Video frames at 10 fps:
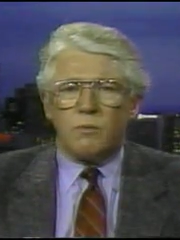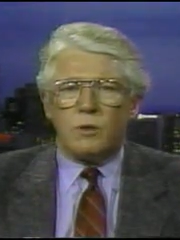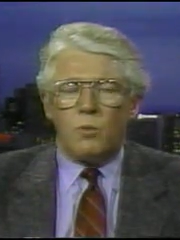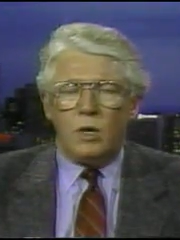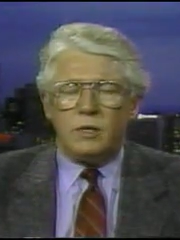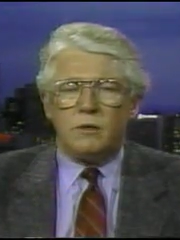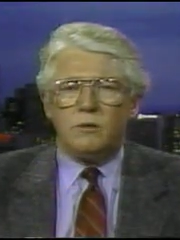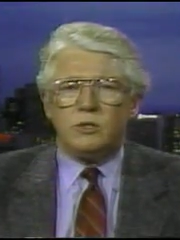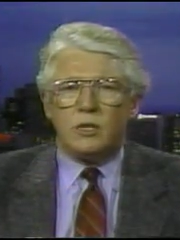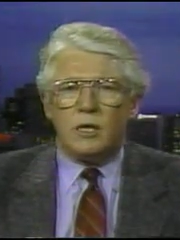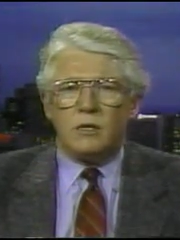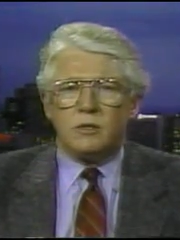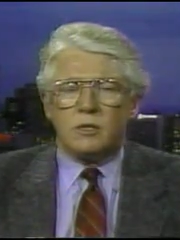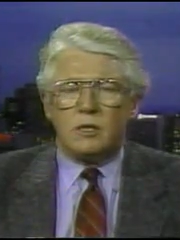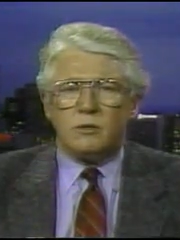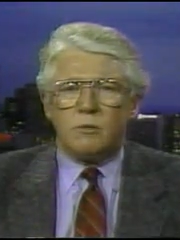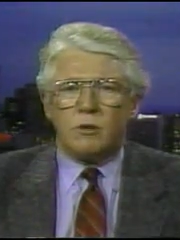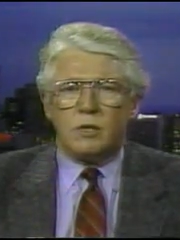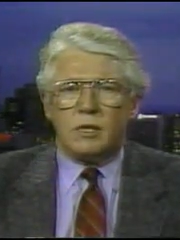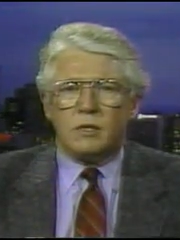We want a news channel in this country.
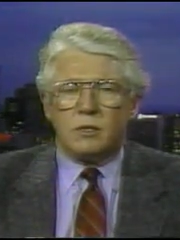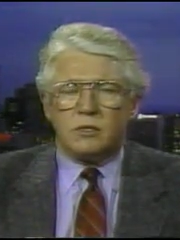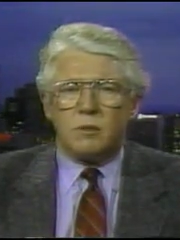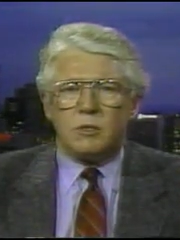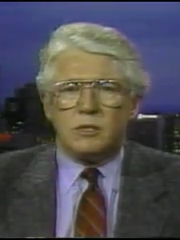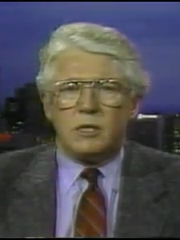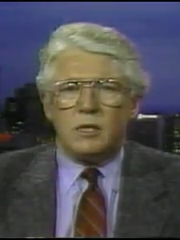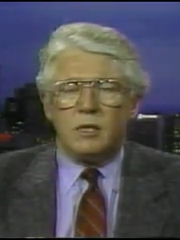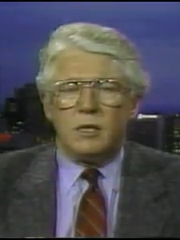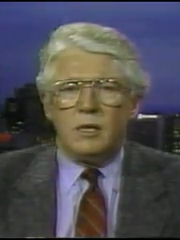We think that the CBC